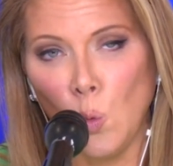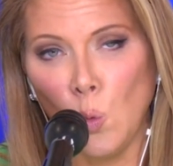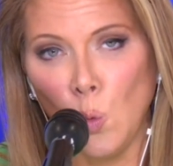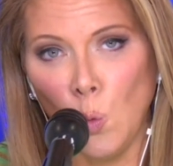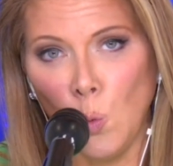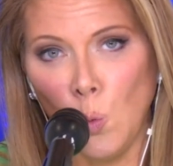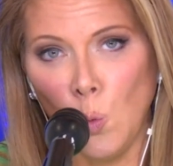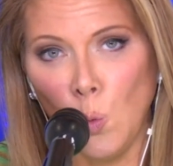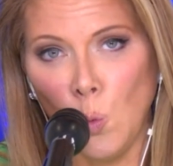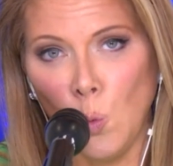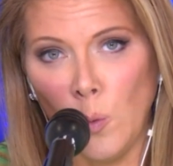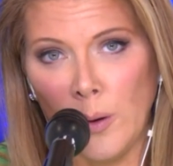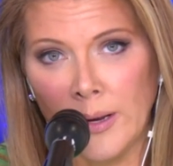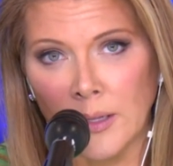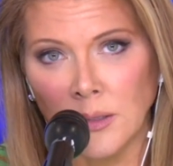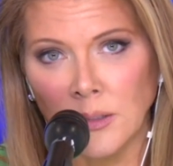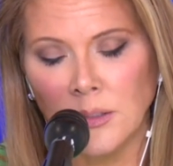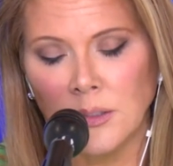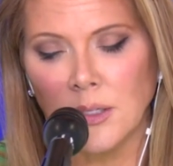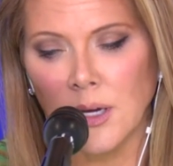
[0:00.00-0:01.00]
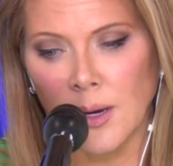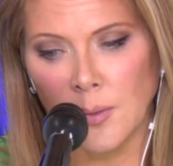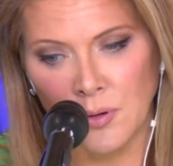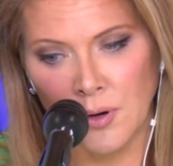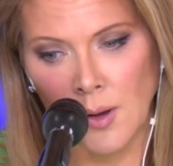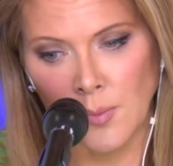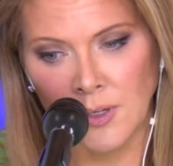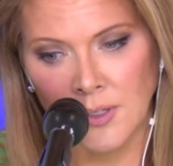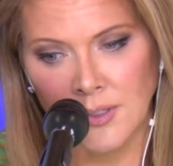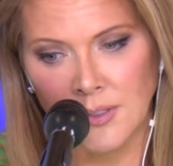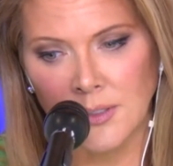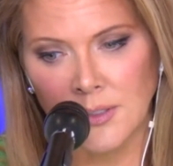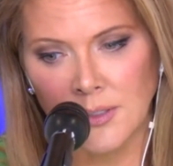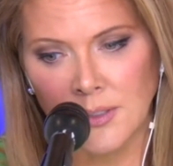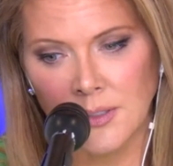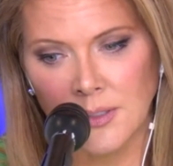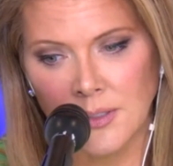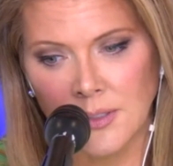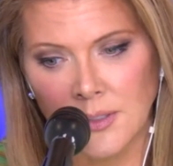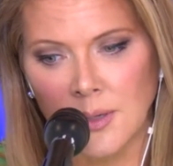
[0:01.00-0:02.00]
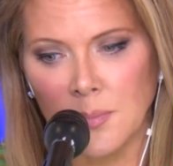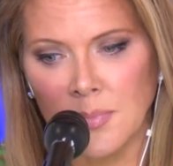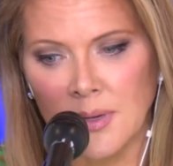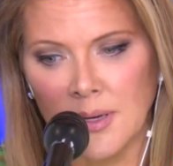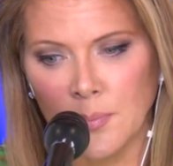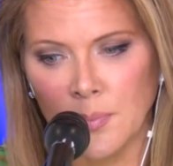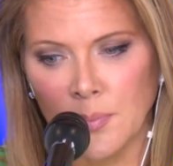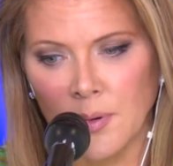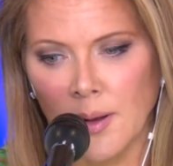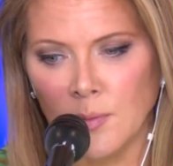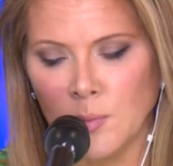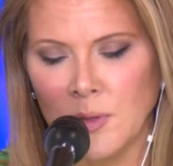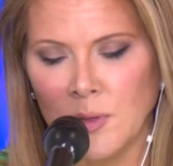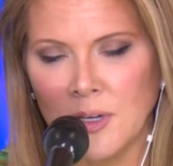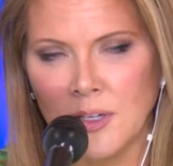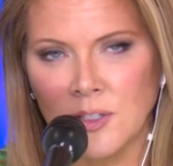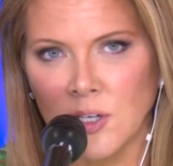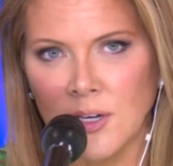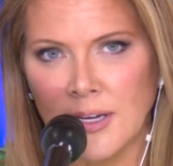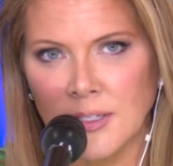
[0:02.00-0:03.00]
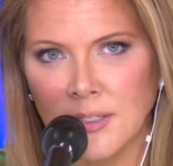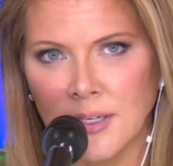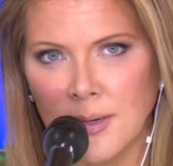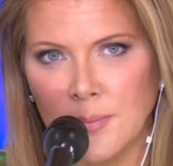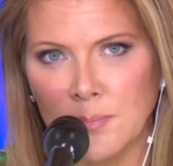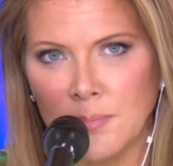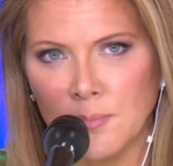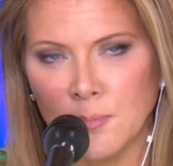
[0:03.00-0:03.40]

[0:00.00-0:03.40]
will i promise be a problem because you can't just keep